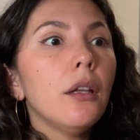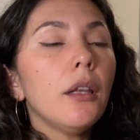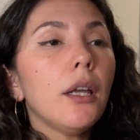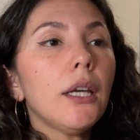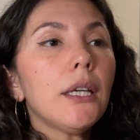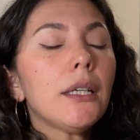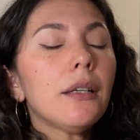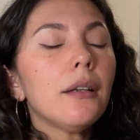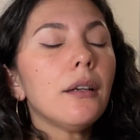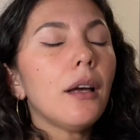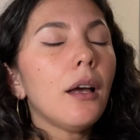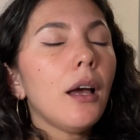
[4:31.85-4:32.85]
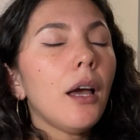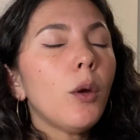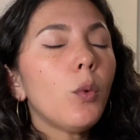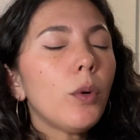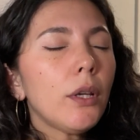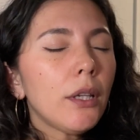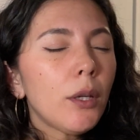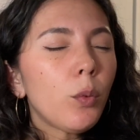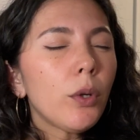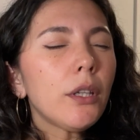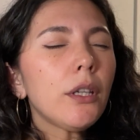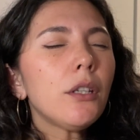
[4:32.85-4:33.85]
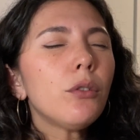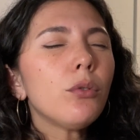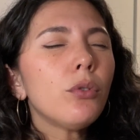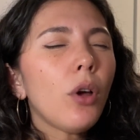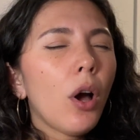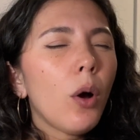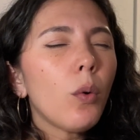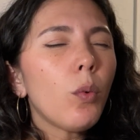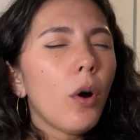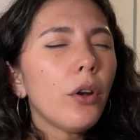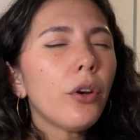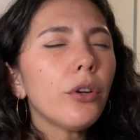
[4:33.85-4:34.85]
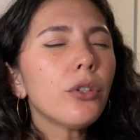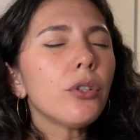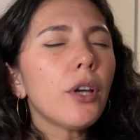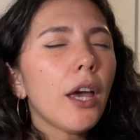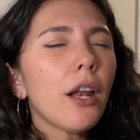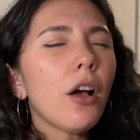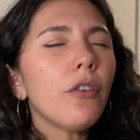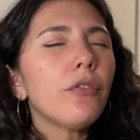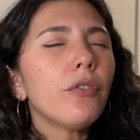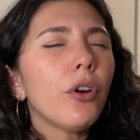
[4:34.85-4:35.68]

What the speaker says: I really, really do not want her to get off